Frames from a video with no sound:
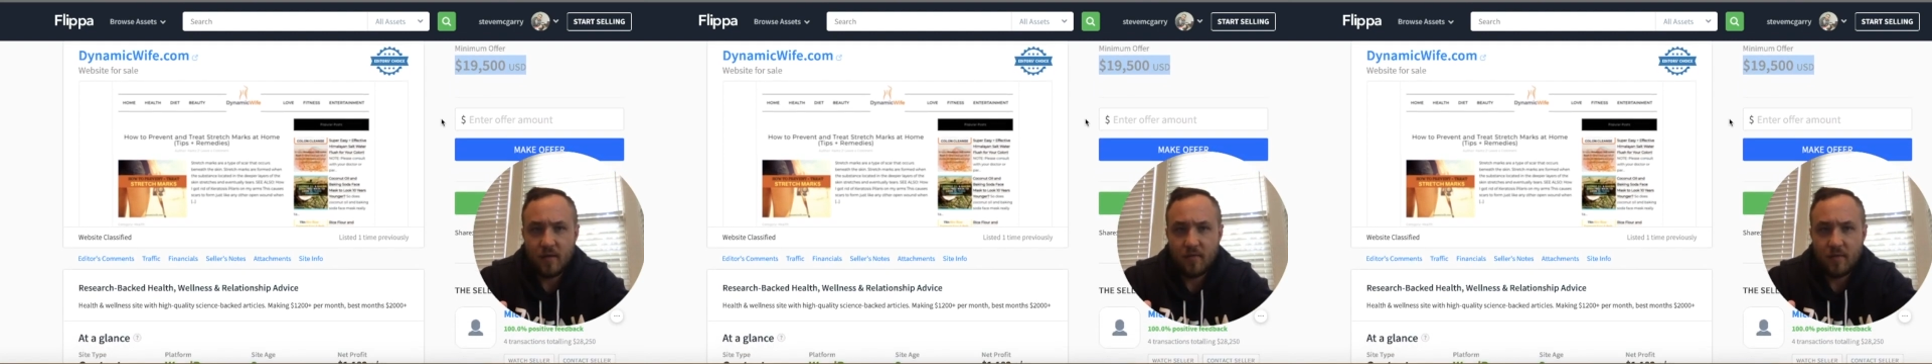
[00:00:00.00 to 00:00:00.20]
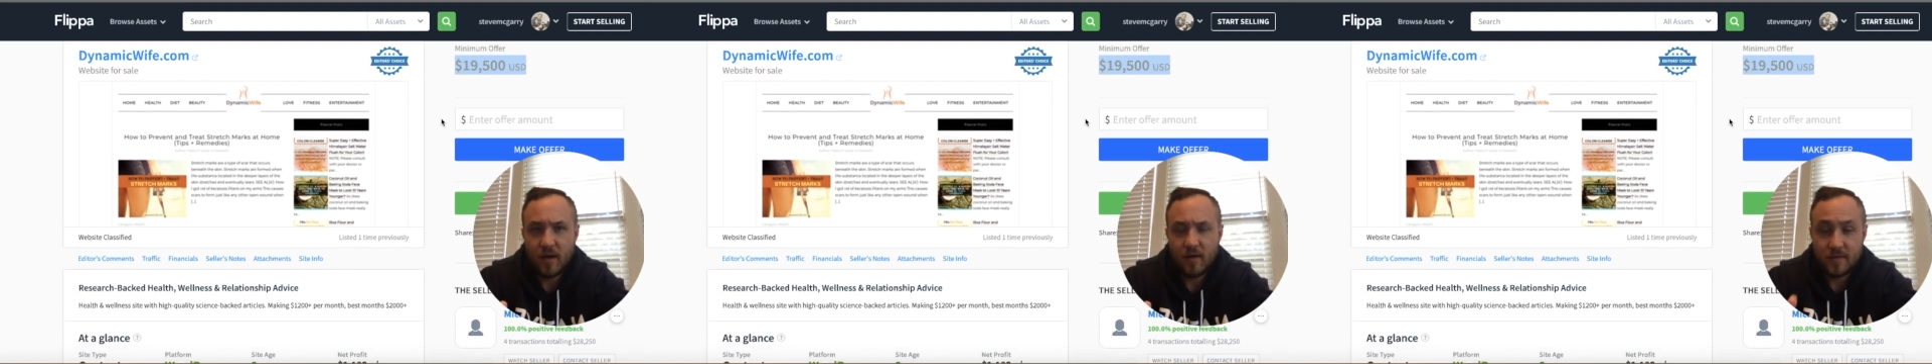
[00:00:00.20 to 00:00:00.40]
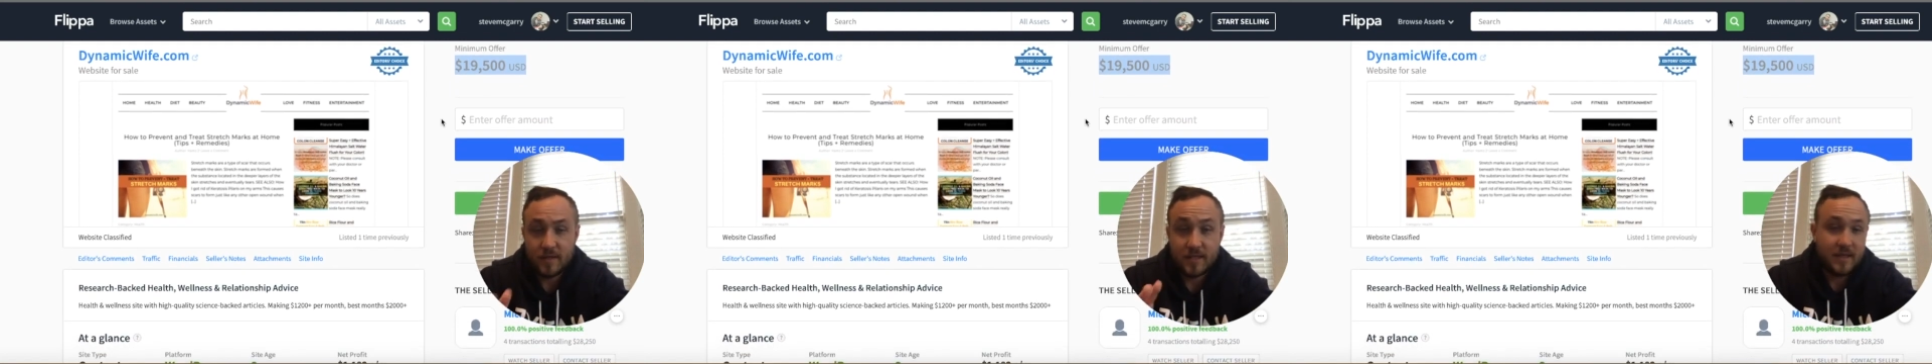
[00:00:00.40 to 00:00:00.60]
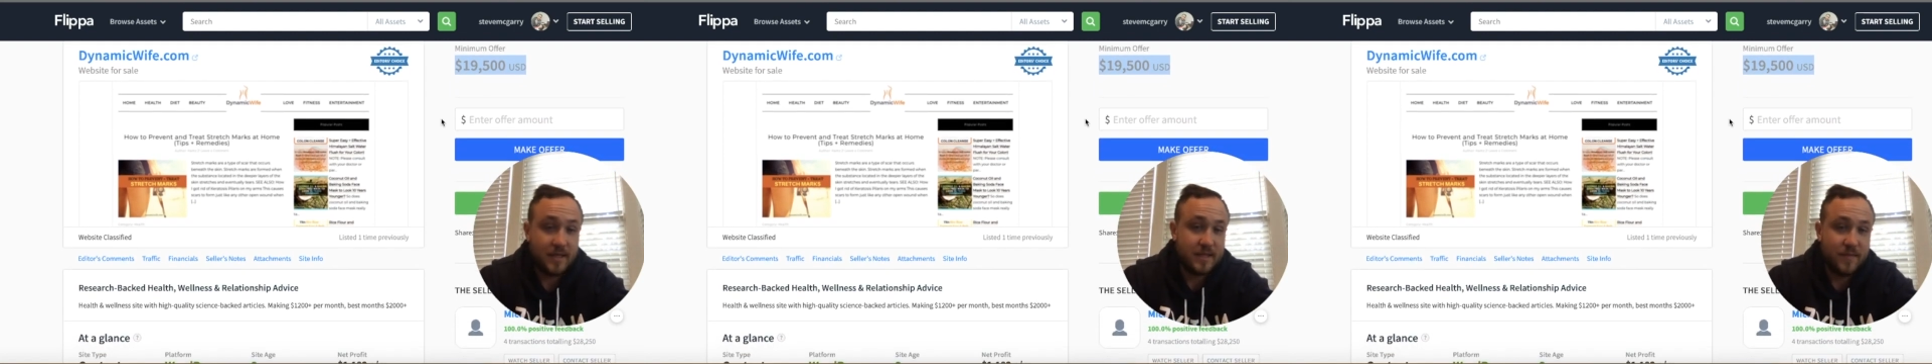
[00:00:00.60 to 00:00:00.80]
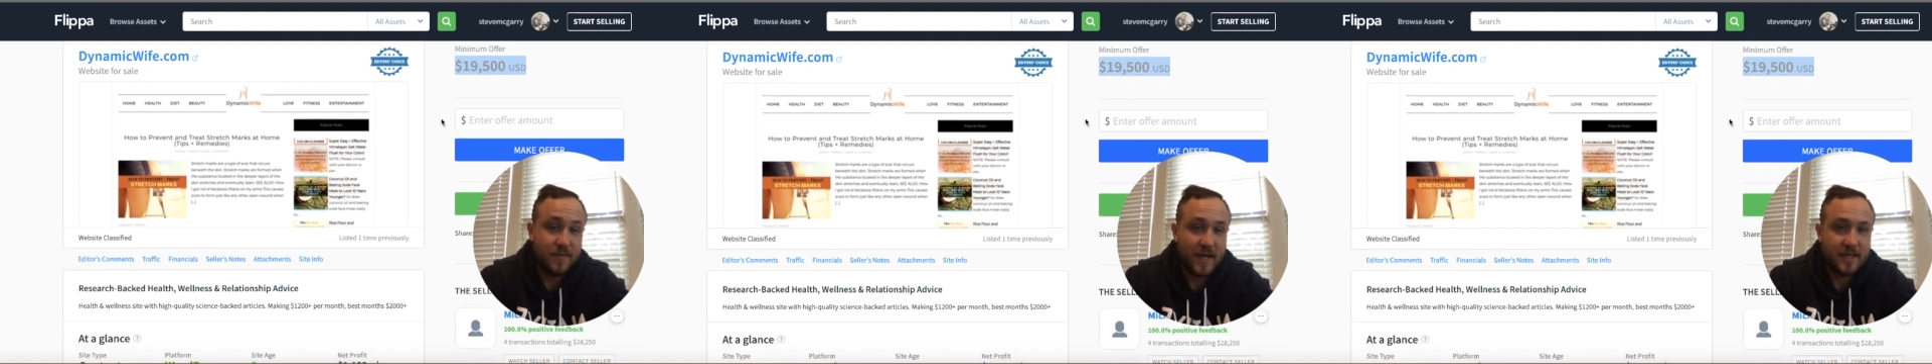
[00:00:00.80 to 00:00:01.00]
what I was
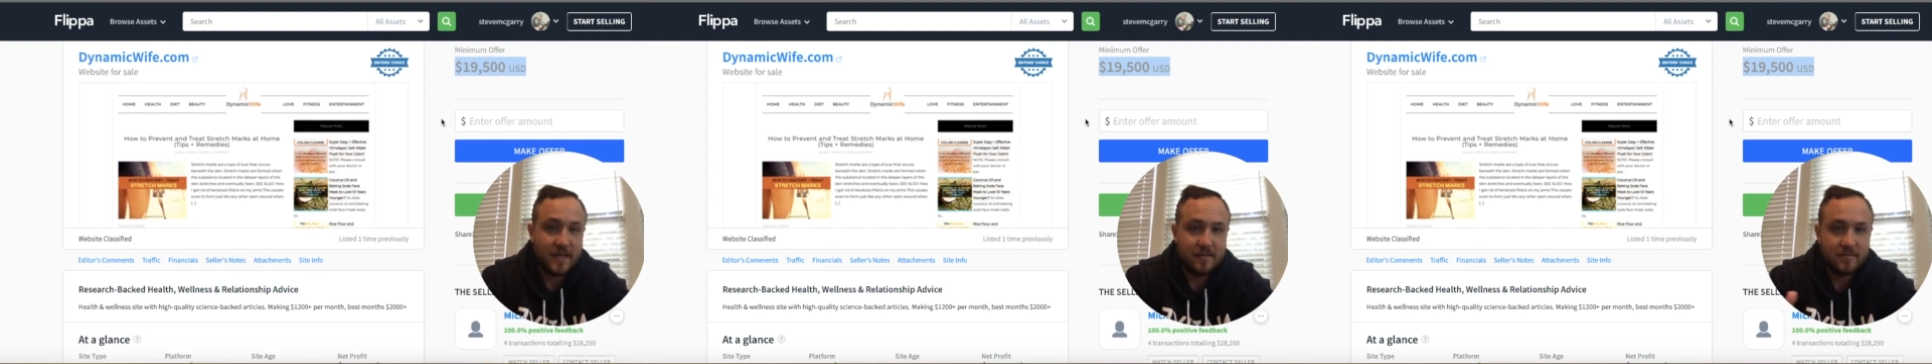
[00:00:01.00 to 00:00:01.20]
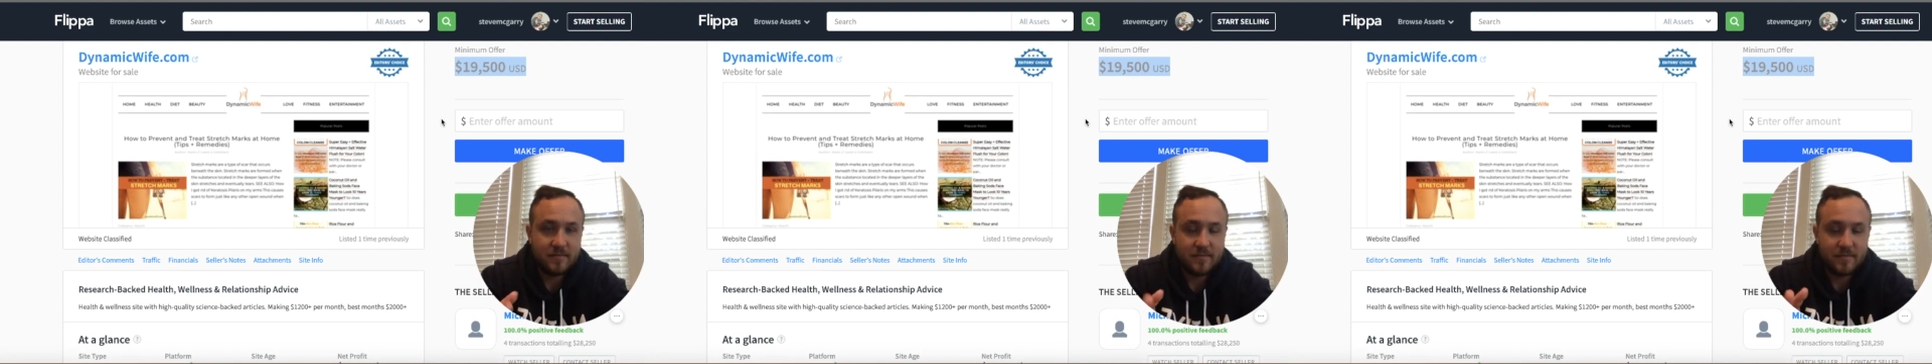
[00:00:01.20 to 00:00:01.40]
expecting.